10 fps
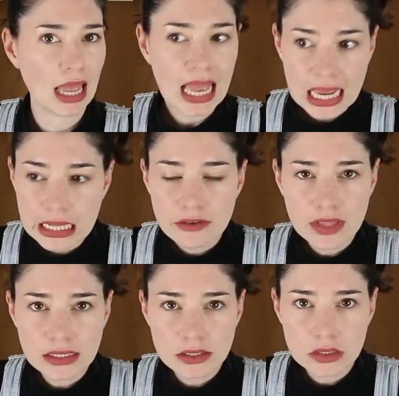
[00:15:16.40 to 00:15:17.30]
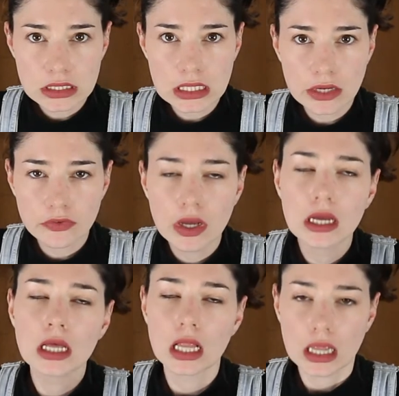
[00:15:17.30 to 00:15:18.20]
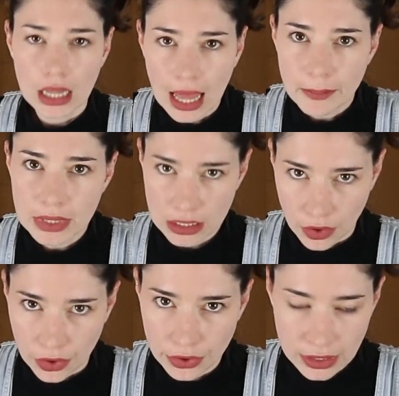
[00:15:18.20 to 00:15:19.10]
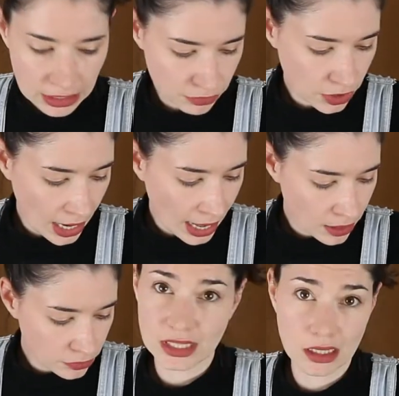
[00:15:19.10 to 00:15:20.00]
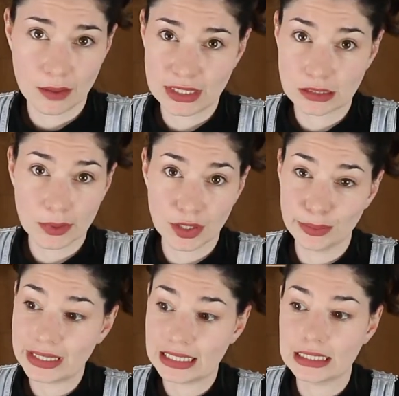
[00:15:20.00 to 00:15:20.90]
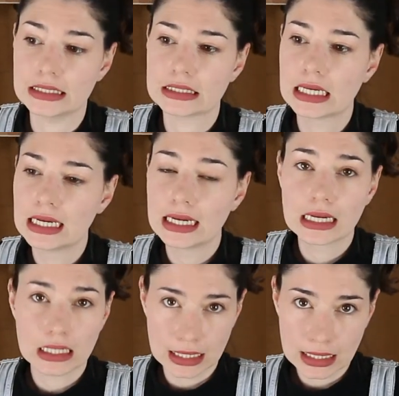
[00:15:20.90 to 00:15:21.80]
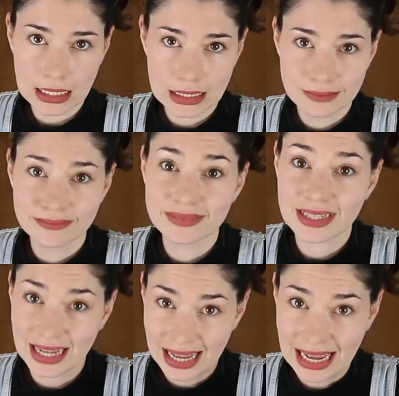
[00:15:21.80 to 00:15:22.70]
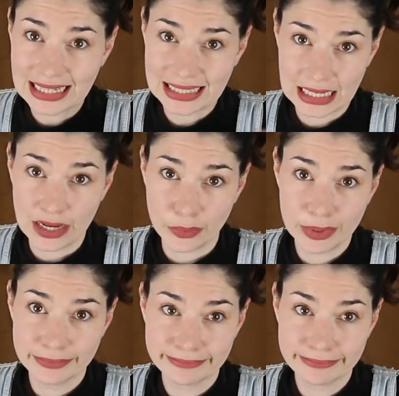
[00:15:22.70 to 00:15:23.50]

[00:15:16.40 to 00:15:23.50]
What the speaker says: any of that sort of stuff? Let me know if you have in the comments below, because clearly I need help.